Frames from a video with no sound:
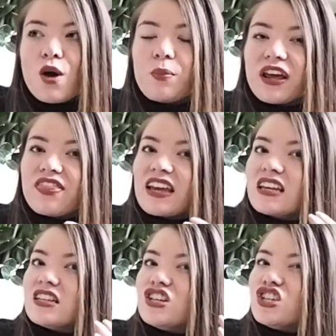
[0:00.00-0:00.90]
But I think
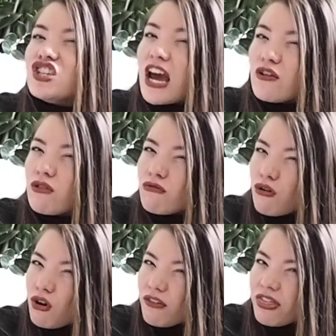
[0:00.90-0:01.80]
as a general rule of